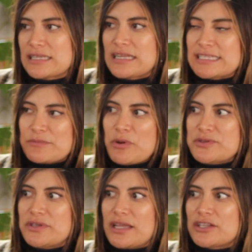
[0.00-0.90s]
and as
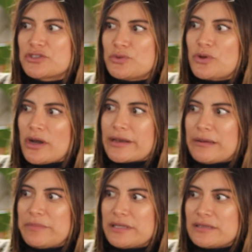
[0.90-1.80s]
opposed to getting too caught
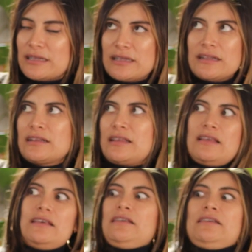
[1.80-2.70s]
up in
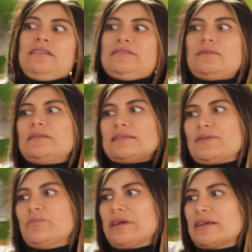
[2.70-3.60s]
something
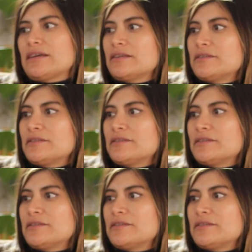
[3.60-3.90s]
so big.